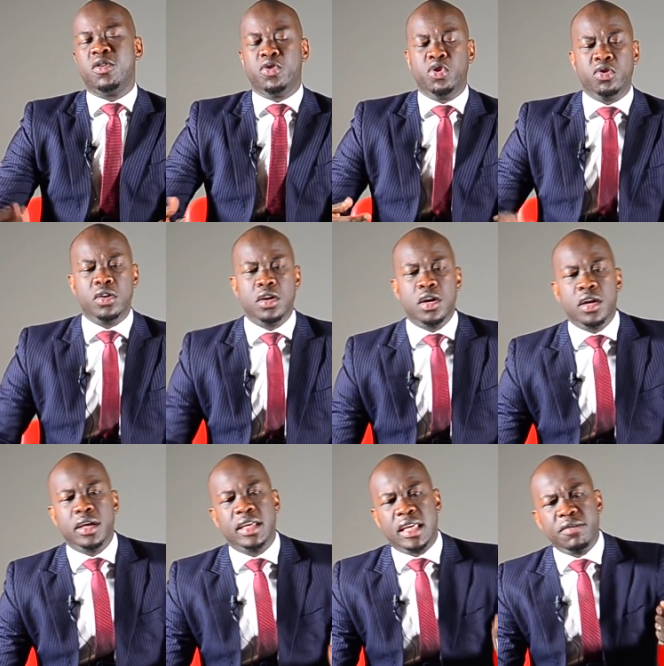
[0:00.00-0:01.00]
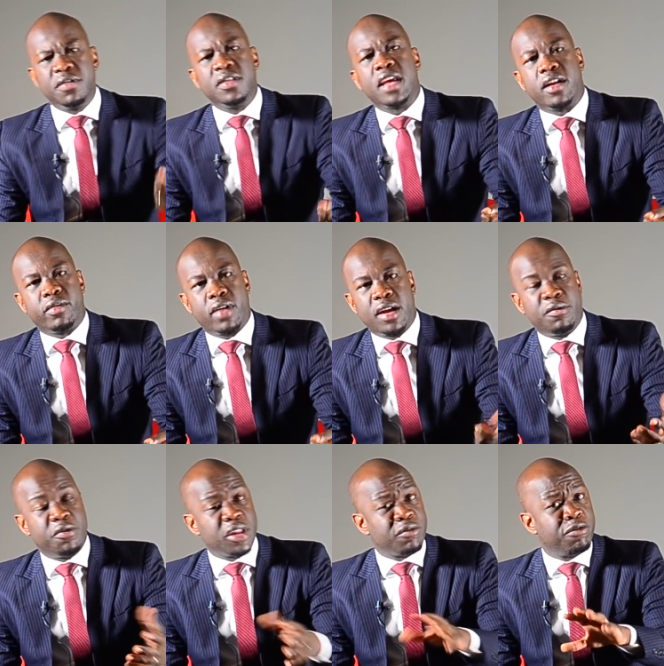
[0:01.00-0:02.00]
No, you're given that right.
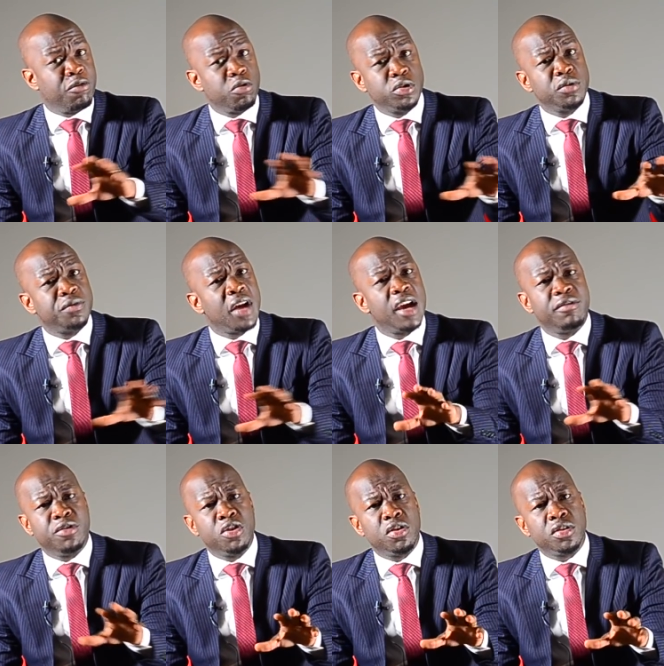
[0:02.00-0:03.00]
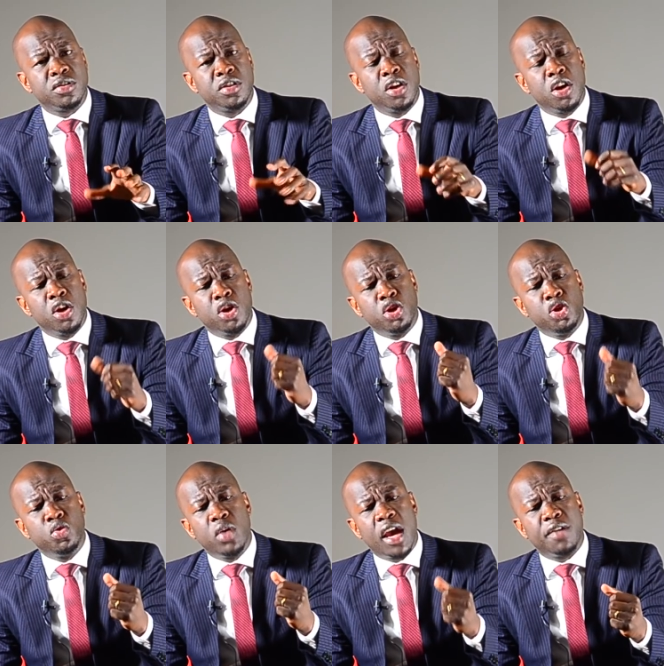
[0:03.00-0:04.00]
For that 4 to 5 years,
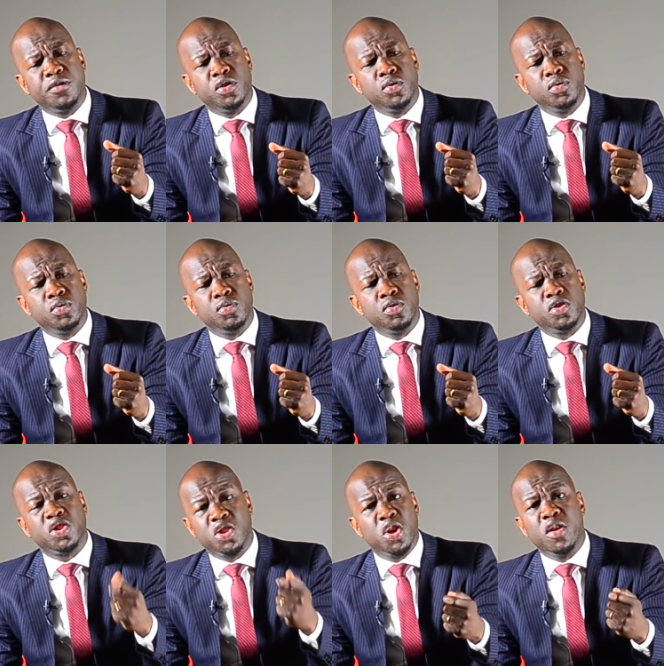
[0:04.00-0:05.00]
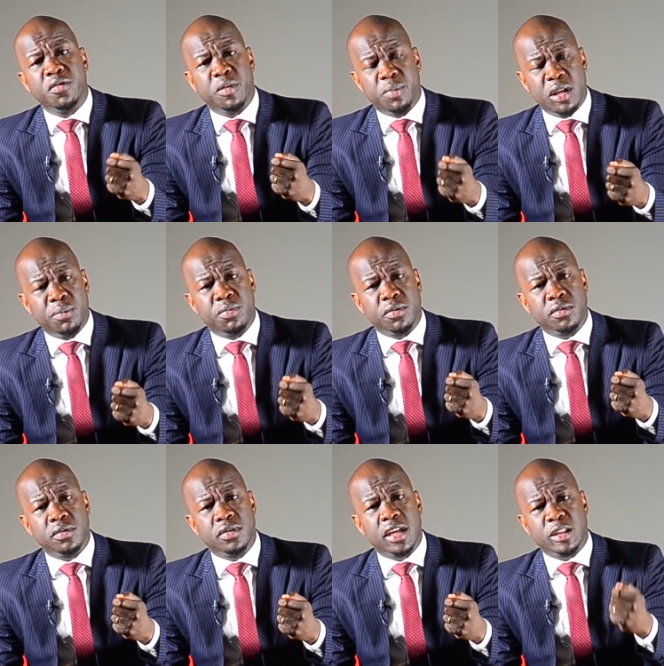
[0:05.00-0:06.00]
you have to serve the
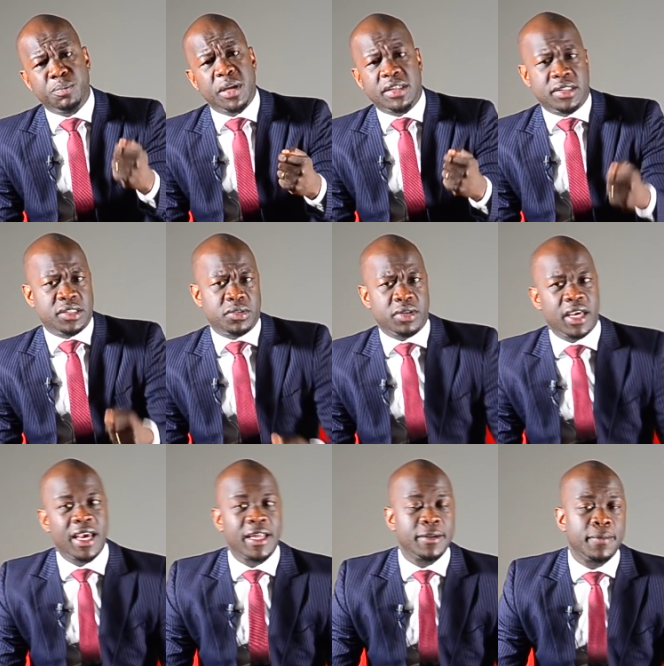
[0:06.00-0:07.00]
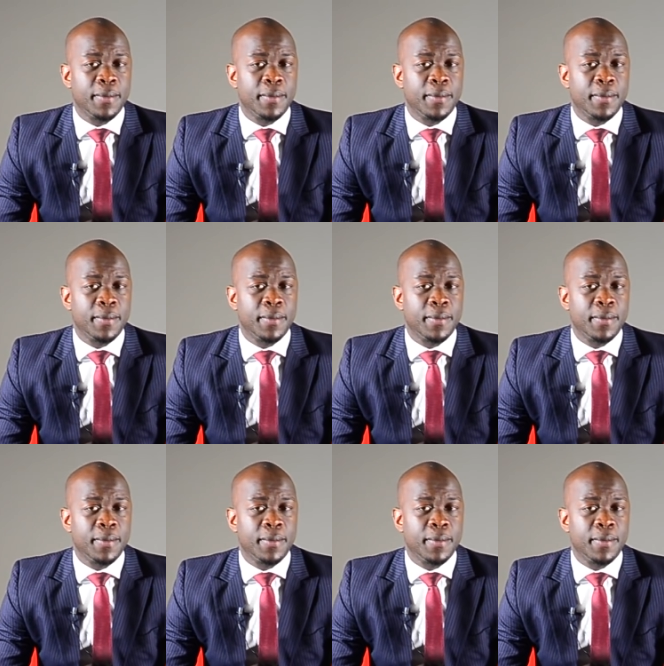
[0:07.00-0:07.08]
people as best as you can.